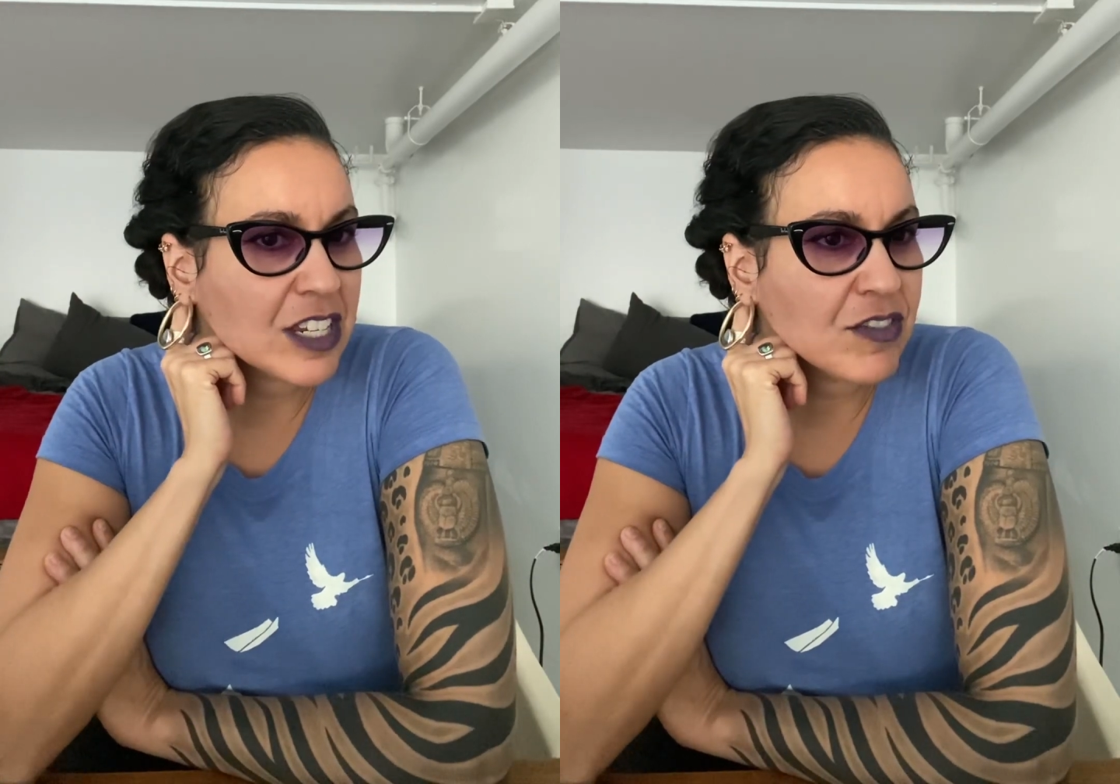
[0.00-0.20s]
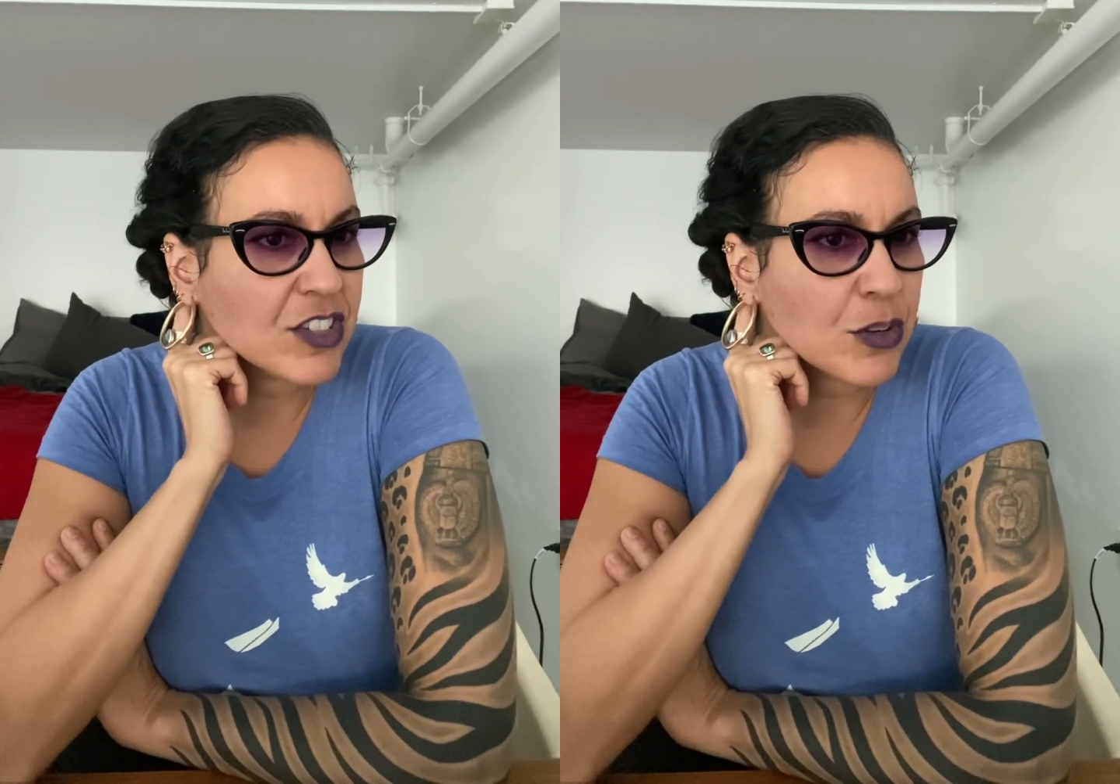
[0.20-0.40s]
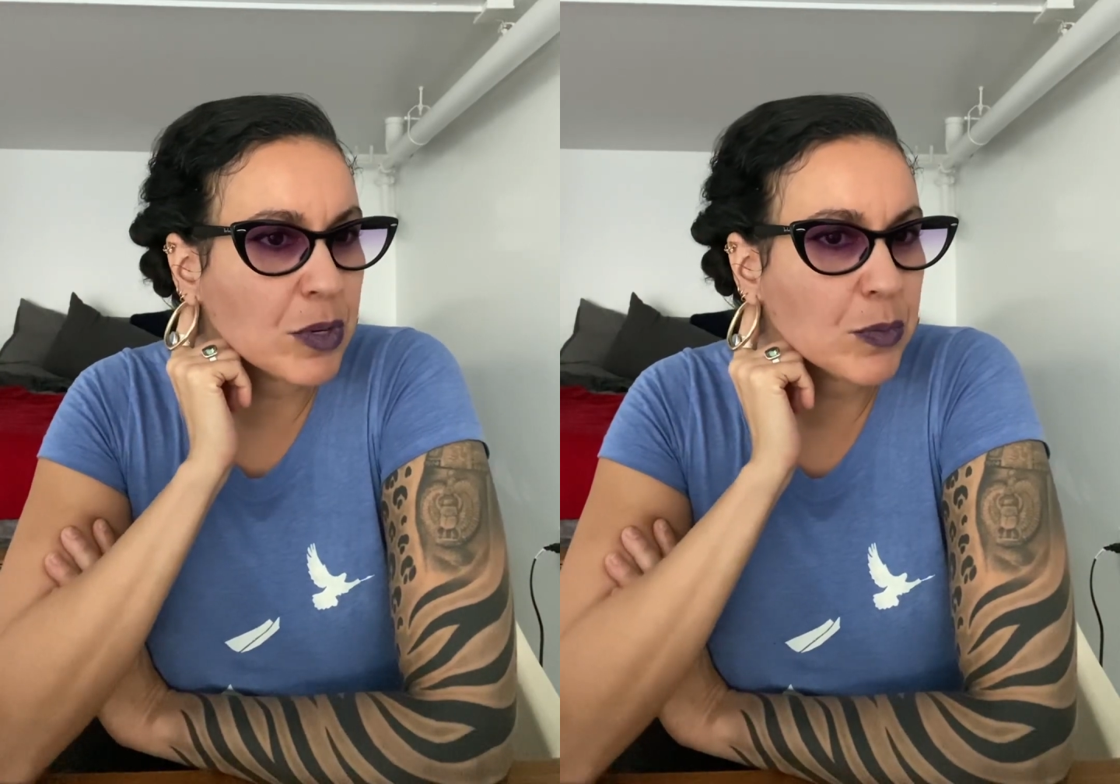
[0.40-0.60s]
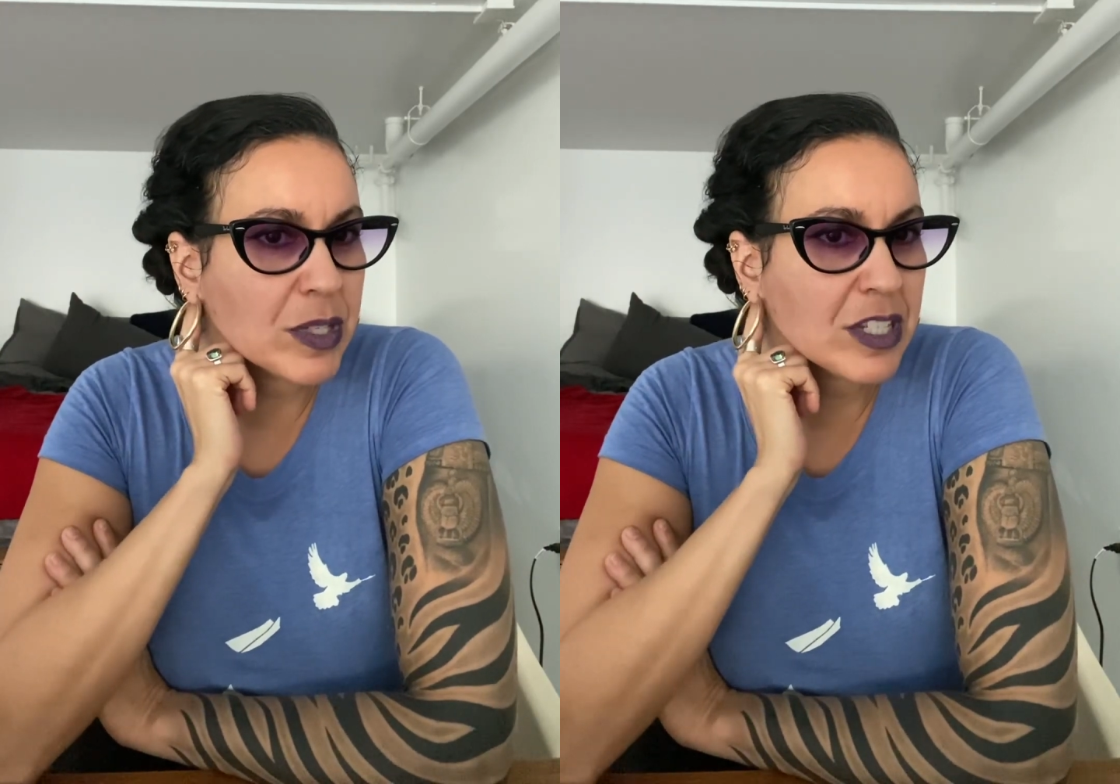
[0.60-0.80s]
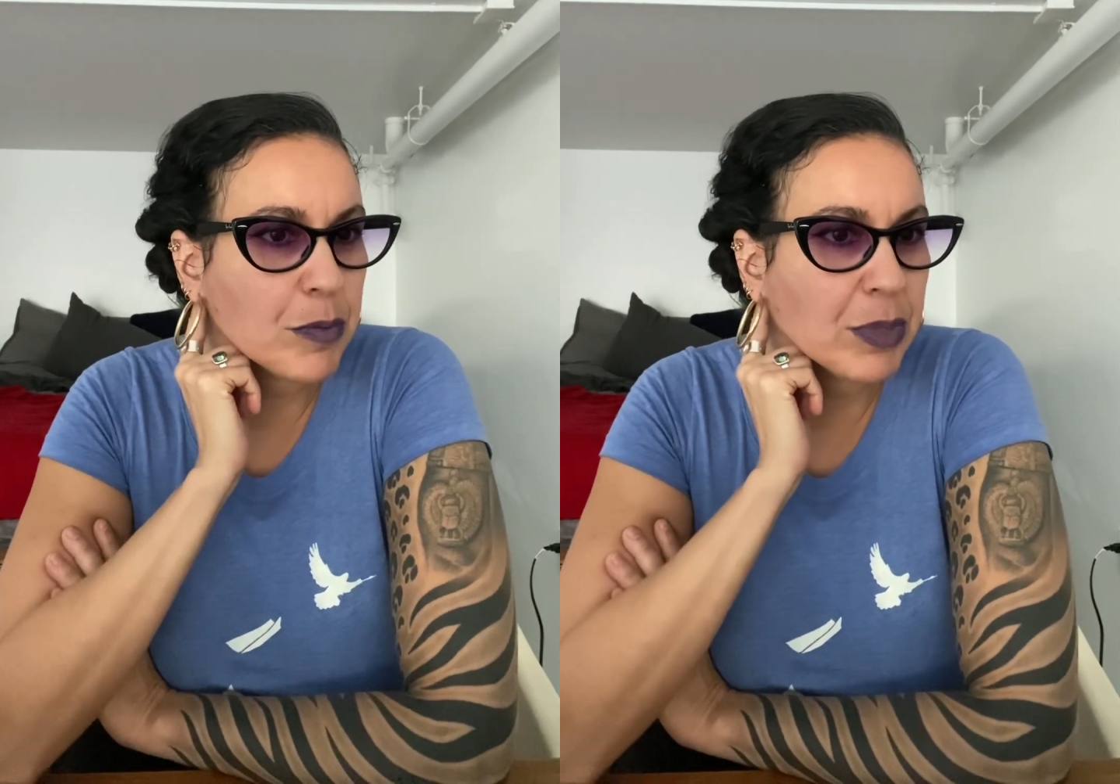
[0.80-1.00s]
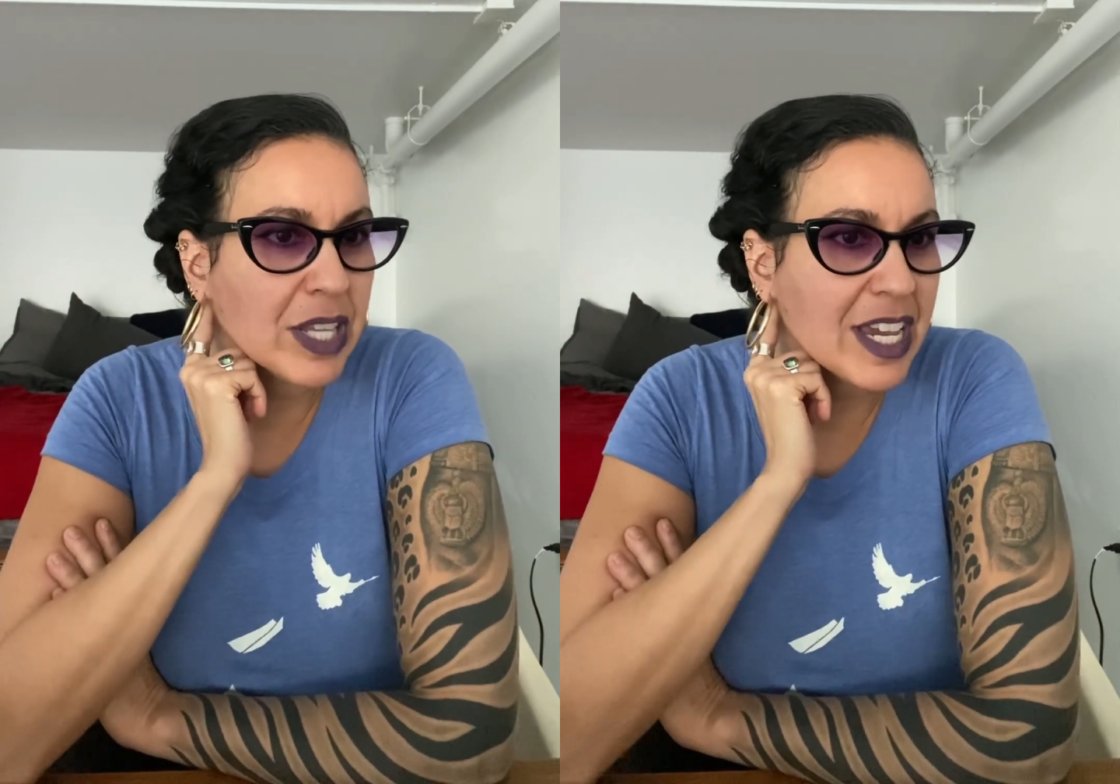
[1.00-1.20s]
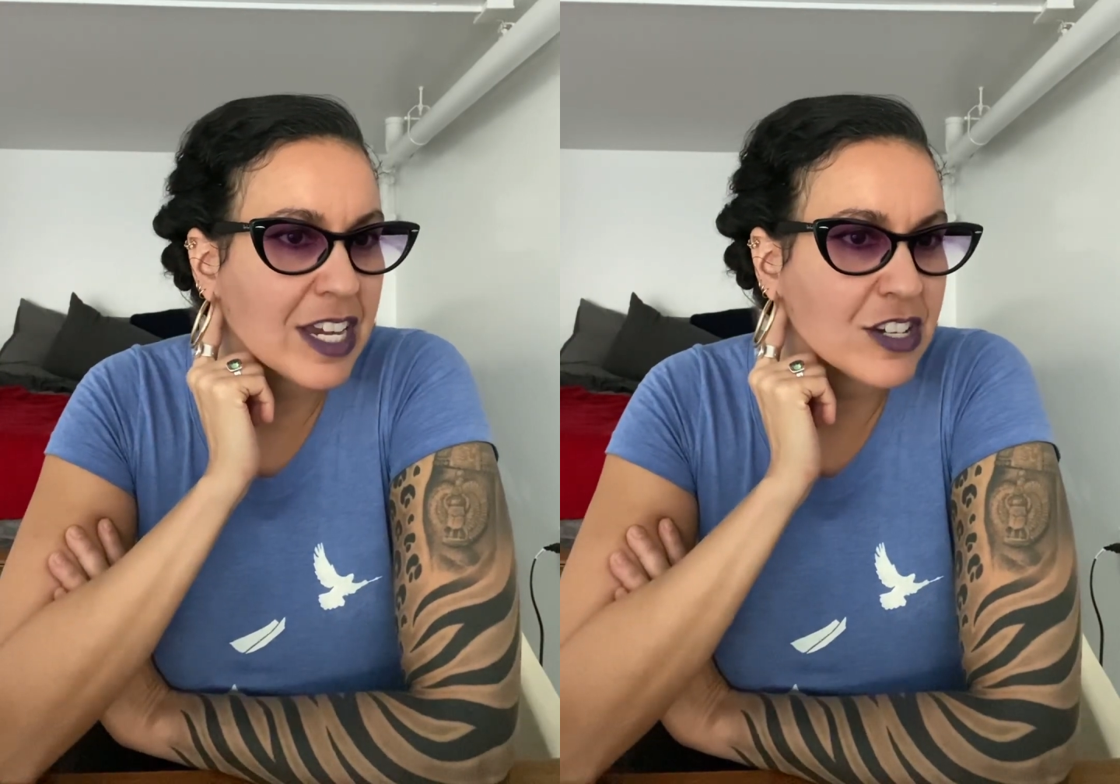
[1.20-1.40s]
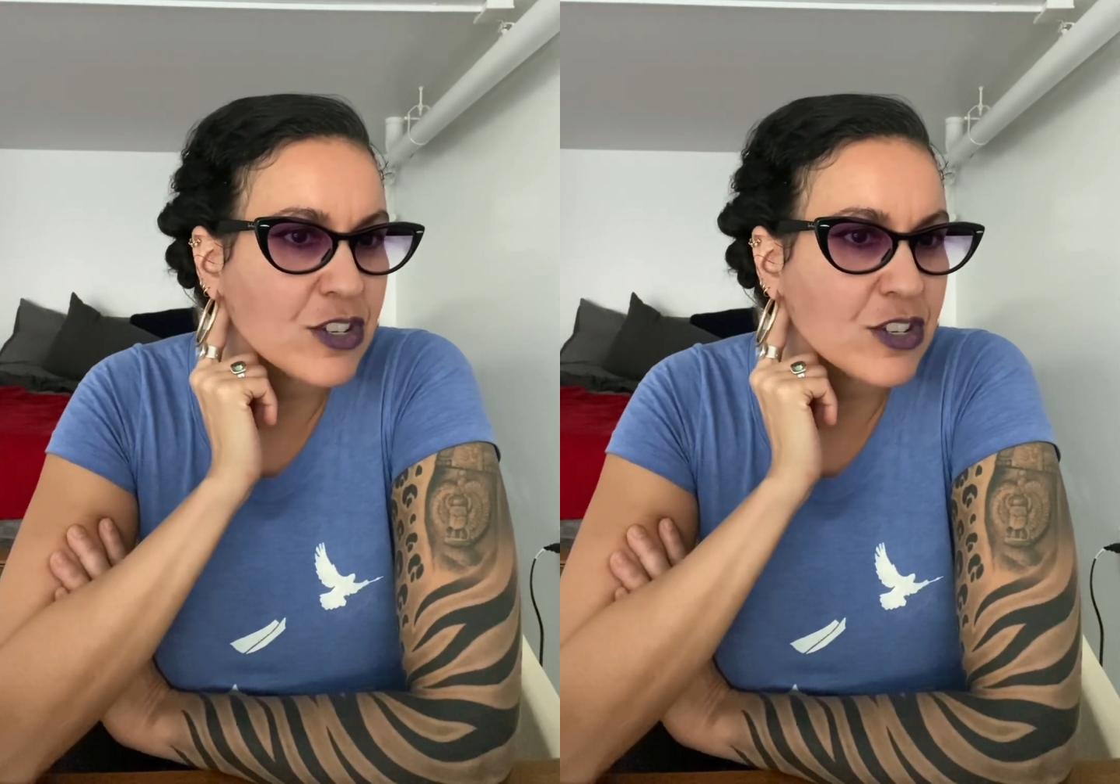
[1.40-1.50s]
even though it was the plan.